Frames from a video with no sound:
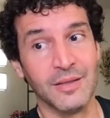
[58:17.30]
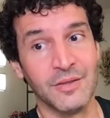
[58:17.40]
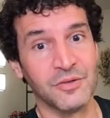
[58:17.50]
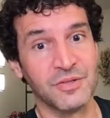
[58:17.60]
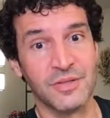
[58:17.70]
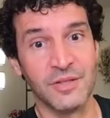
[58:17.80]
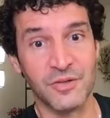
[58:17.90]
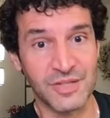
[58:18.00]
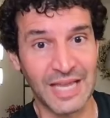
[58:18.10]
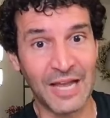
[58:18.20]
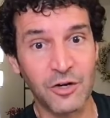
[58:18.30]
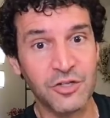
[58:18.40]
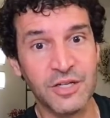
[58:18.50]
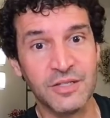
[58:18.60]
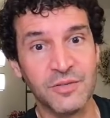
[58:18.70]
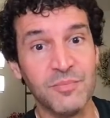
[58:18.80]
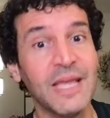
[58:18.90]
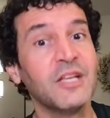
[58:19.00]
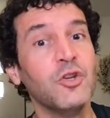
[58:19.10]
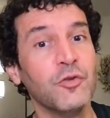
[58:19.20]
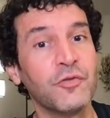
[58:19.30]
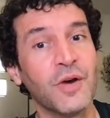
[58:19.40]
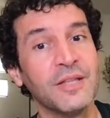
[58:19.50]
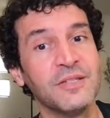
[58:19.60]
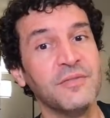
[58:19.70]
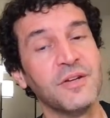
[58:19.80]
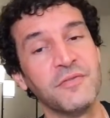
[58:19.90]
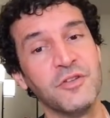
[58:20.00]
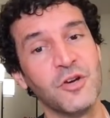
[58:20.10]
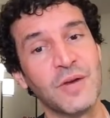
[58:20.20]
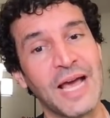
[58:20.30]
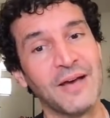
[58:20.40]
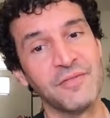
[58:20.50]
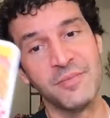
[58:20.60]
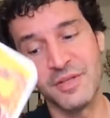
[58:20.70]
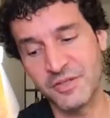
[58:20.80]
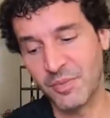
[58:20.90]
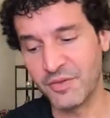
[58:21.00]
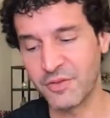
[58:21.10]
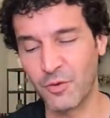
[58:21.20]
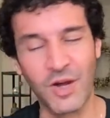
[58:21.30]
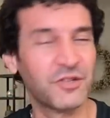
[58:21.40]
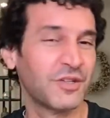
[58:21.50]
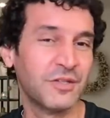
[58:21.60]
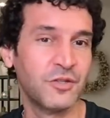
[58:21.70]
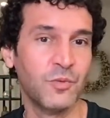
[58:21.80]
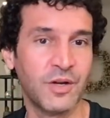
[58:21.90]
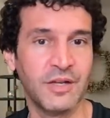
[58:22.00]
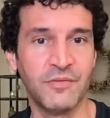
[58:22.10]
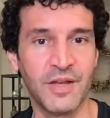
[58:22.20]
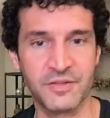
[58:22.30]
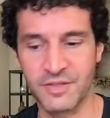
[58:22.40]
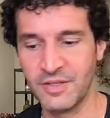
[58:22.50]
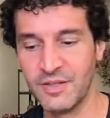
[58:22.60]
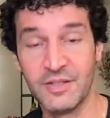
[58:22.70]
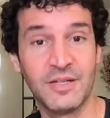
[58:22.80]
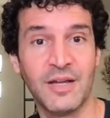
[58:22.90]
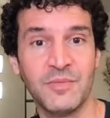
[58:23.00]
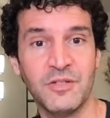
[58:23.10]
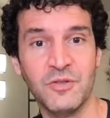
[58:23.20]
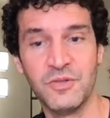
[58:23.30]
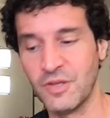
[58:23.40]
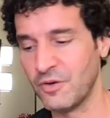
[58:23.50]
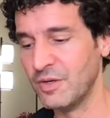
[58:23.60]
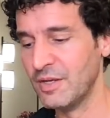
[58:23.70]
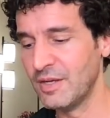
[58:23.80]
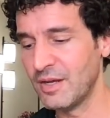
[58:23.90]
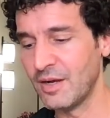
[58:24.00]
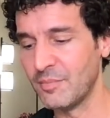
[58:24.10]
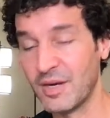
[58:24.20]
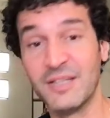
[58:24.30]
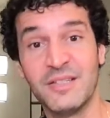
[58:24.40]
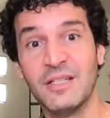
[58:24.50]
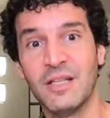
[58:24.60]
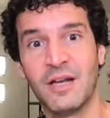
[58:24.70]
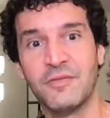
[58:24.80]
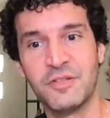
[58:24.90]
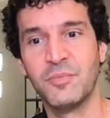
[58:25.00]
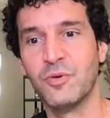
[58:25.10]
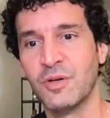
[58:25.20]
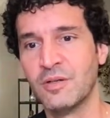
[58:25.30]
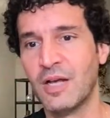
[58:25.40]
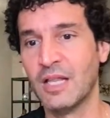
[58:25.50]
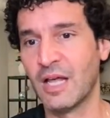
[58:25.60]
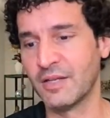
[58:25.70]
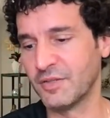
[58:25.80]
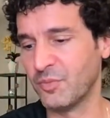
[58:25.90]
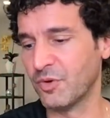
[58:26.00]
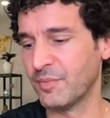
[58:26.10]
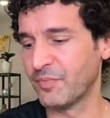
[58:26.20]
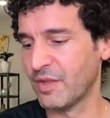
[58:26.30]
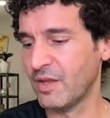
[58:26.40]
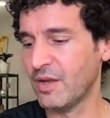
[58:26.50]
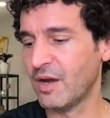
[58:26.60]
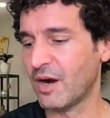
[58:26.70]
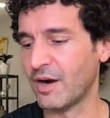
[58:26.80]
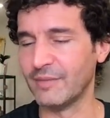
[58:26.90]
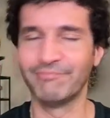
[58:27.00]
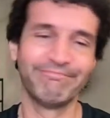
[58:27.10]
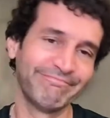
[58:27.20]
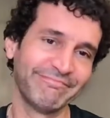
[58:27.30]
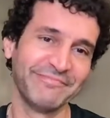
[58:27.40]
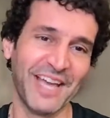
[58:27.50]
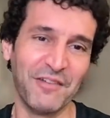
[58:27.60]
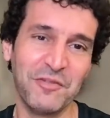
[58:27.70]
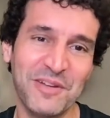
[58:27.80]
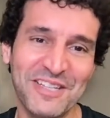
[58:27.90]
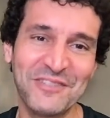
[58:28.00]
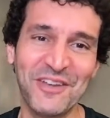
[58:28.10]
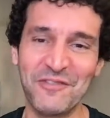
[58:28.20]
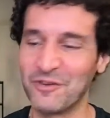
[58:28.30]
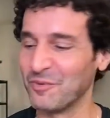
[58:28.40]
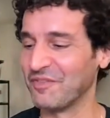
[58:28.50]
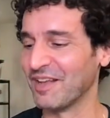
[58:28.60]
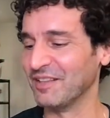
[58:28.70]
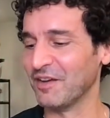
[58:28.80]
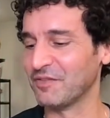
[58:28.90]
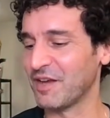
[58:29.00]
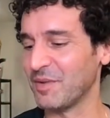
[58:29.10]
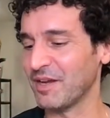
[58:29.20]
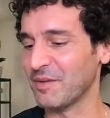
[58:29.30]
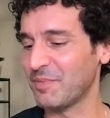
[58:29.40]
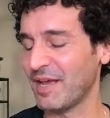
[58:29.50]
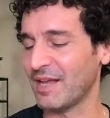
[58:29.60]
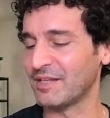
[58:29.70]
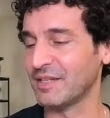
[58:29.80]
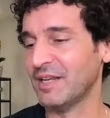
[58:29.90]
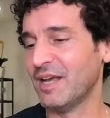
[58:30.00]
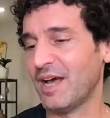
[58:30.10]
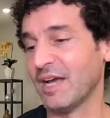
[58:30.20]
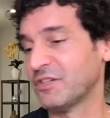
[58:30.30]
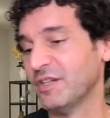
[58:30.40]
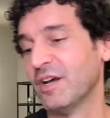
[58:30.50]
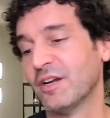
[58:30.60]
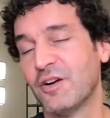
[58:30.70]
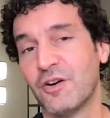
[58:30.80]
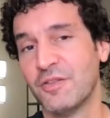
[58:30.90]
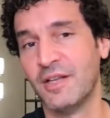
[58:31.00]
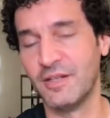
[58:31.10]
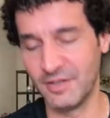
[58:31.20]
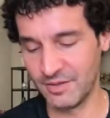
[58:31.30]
There's energy to make new friends, even if you don't have them this month. The question is, do you want to invest the time to do so? But I see a lot of support, a lot of support. All right, everybody's favorite. We've got love coming up, and I actually got a card that